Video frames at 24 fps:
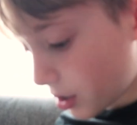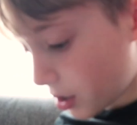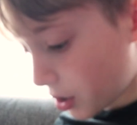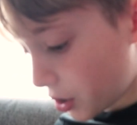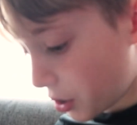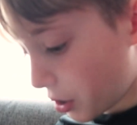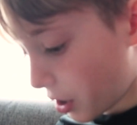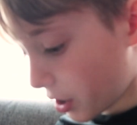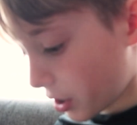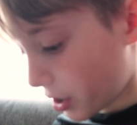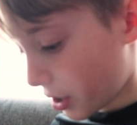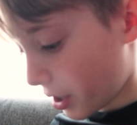The
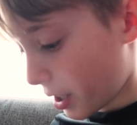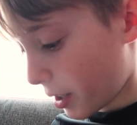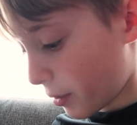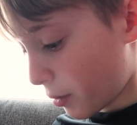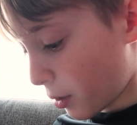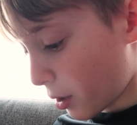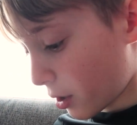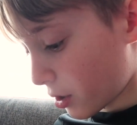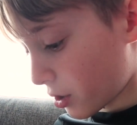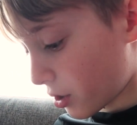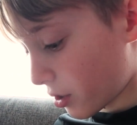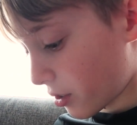treasure he
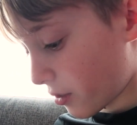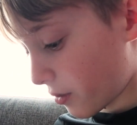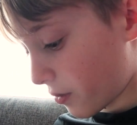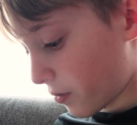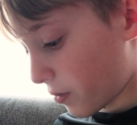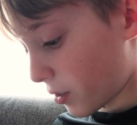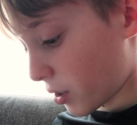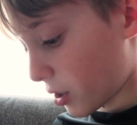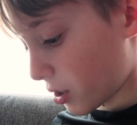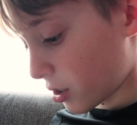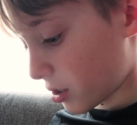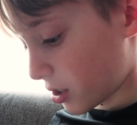
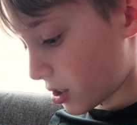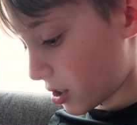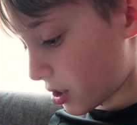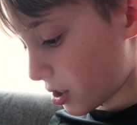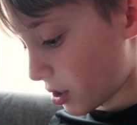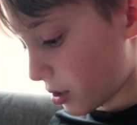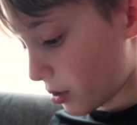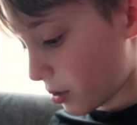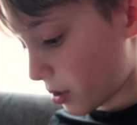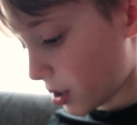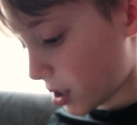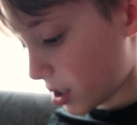refers
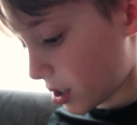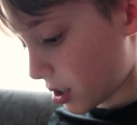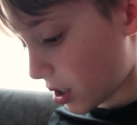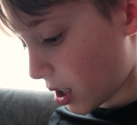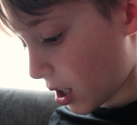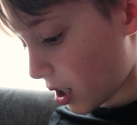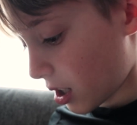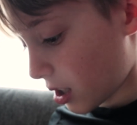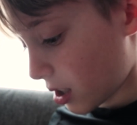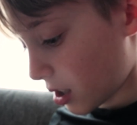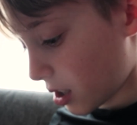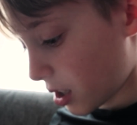to is
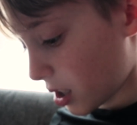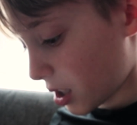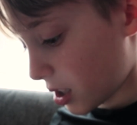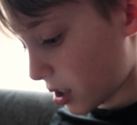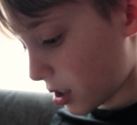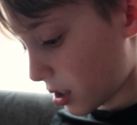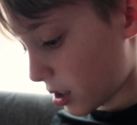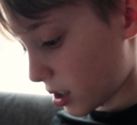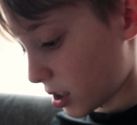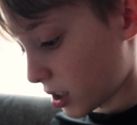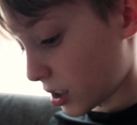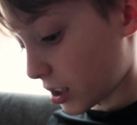not
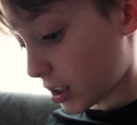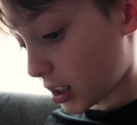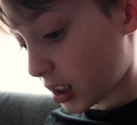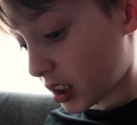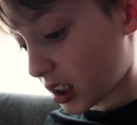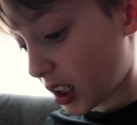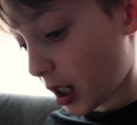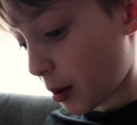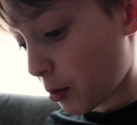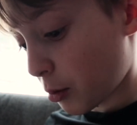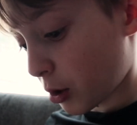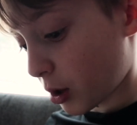is the
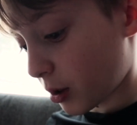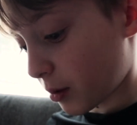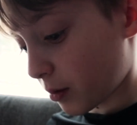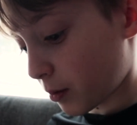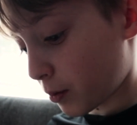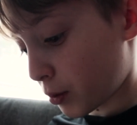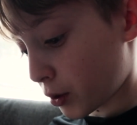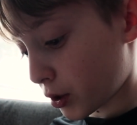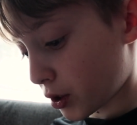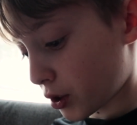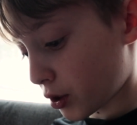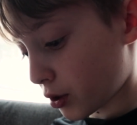same one
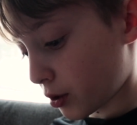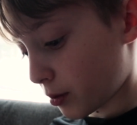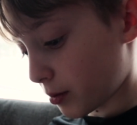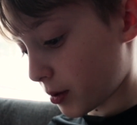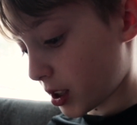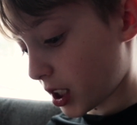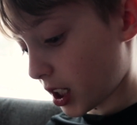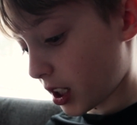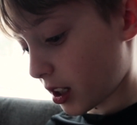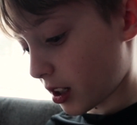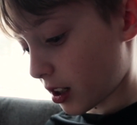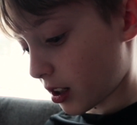
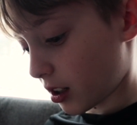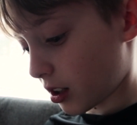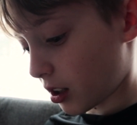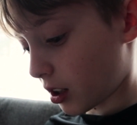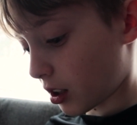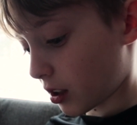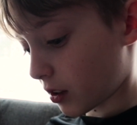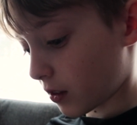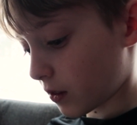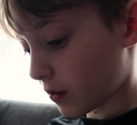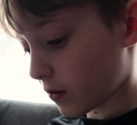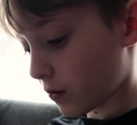presumed hidden
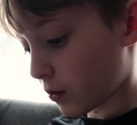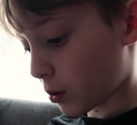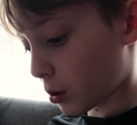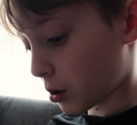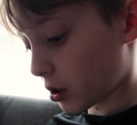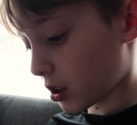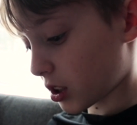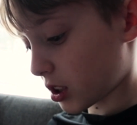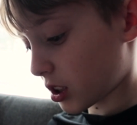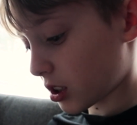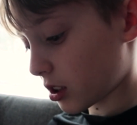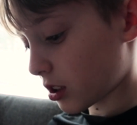on
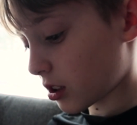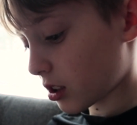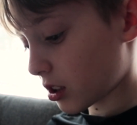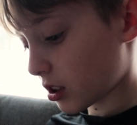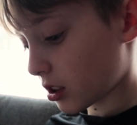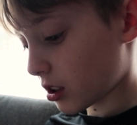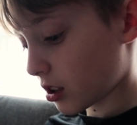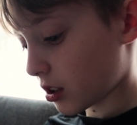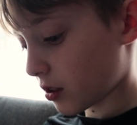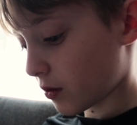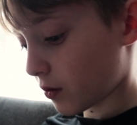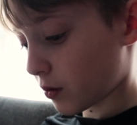Flores,
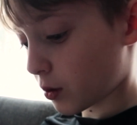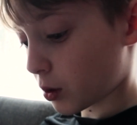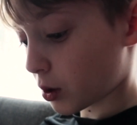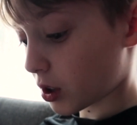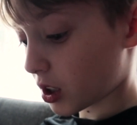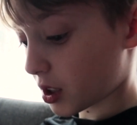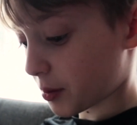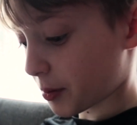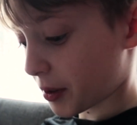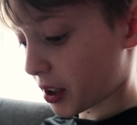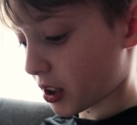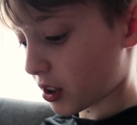
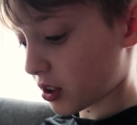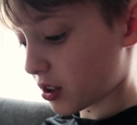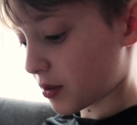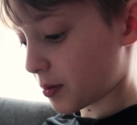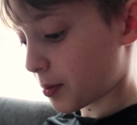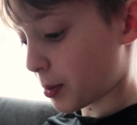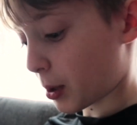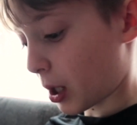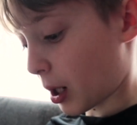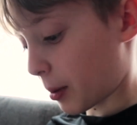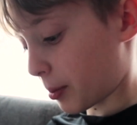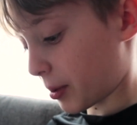Flora Smart's
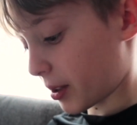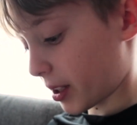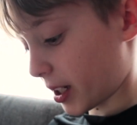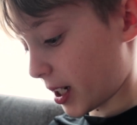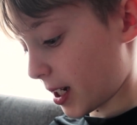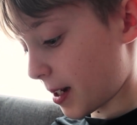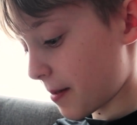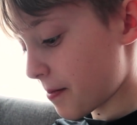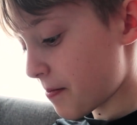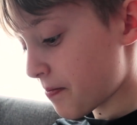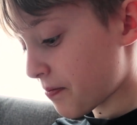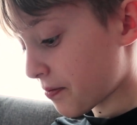property.
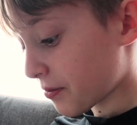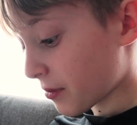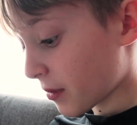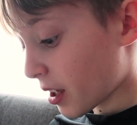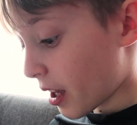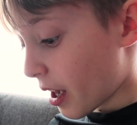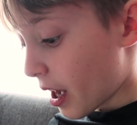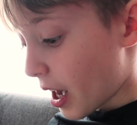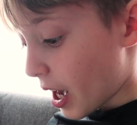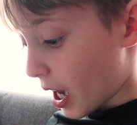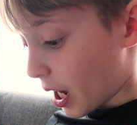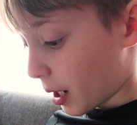
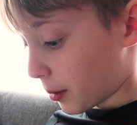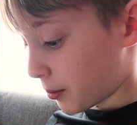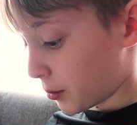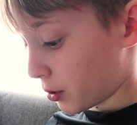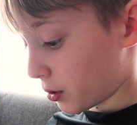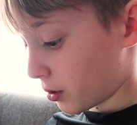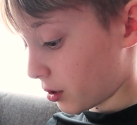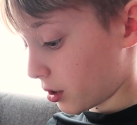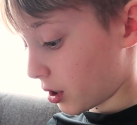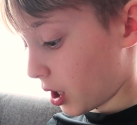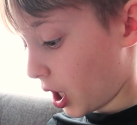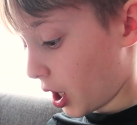I'm
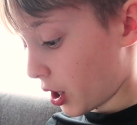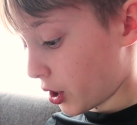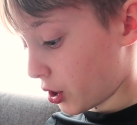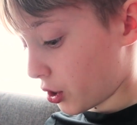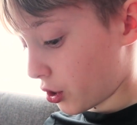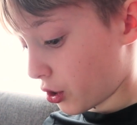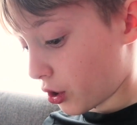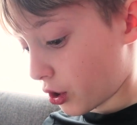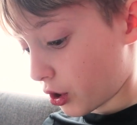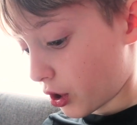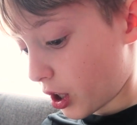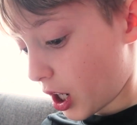not
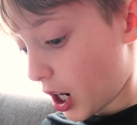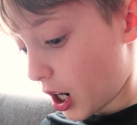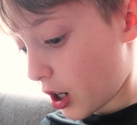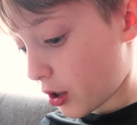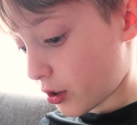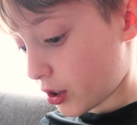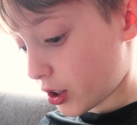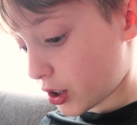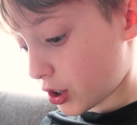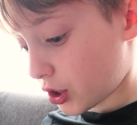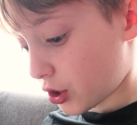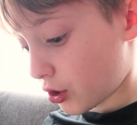sure
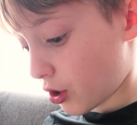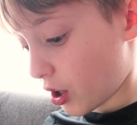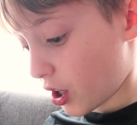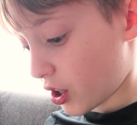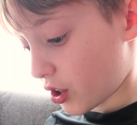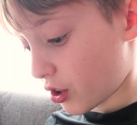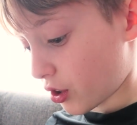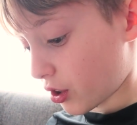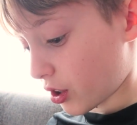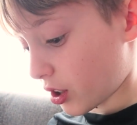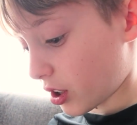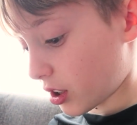how this
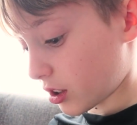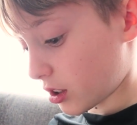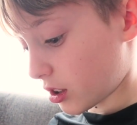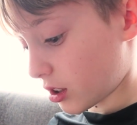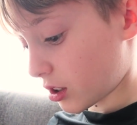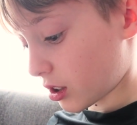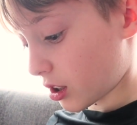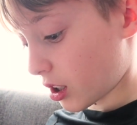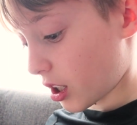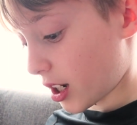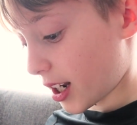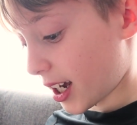treasure
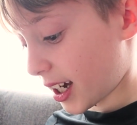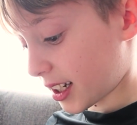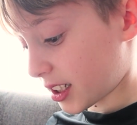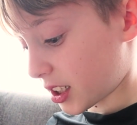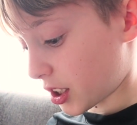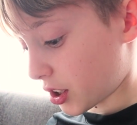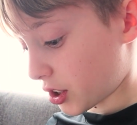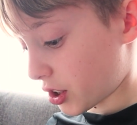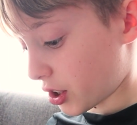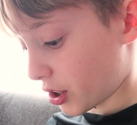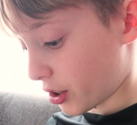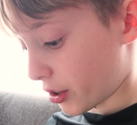is
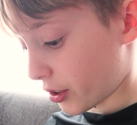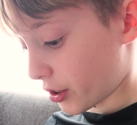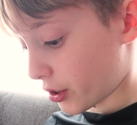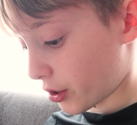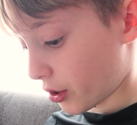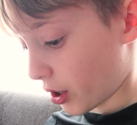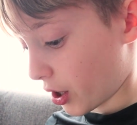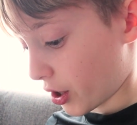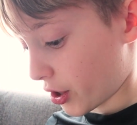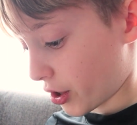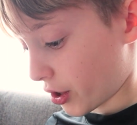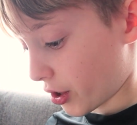connected to your
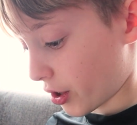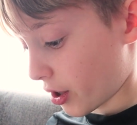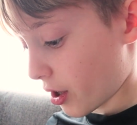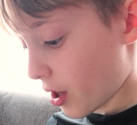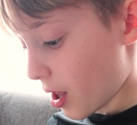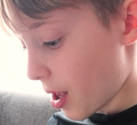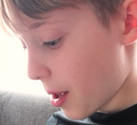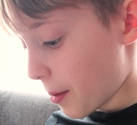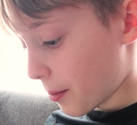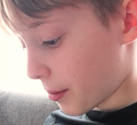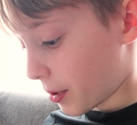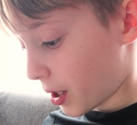treasure,
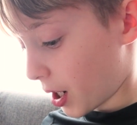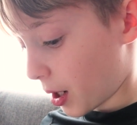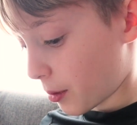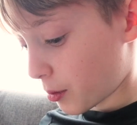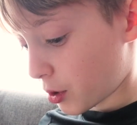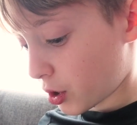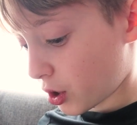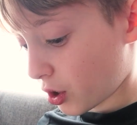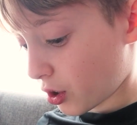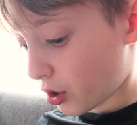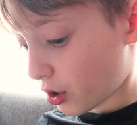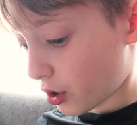but
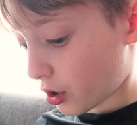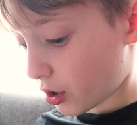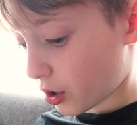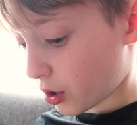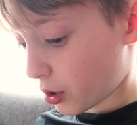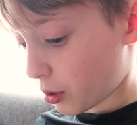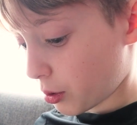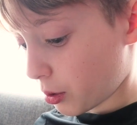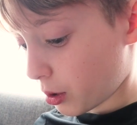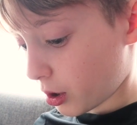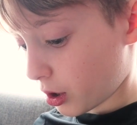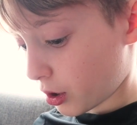I'm sure
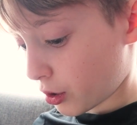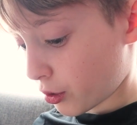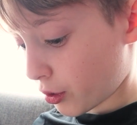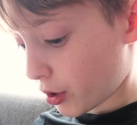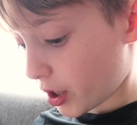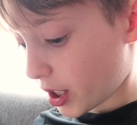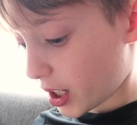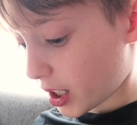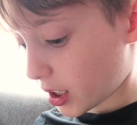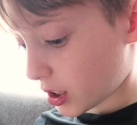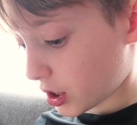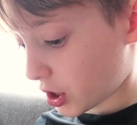you will
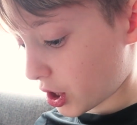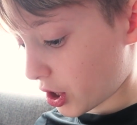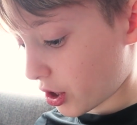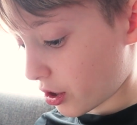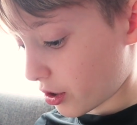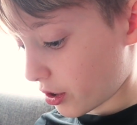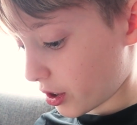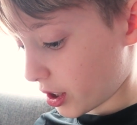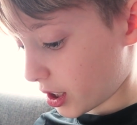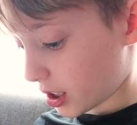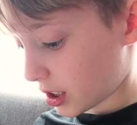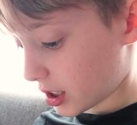agree it's
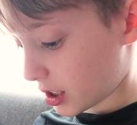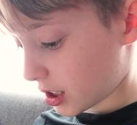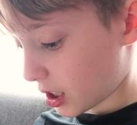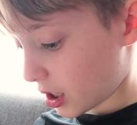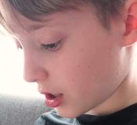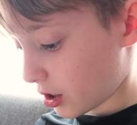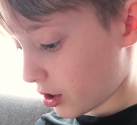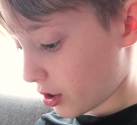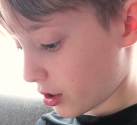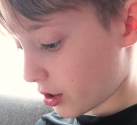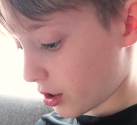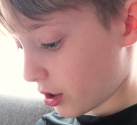curious
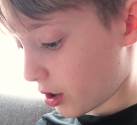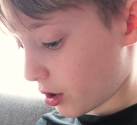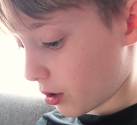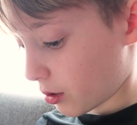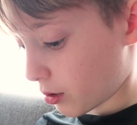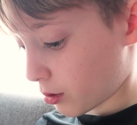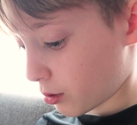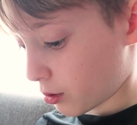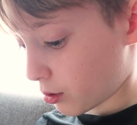that you know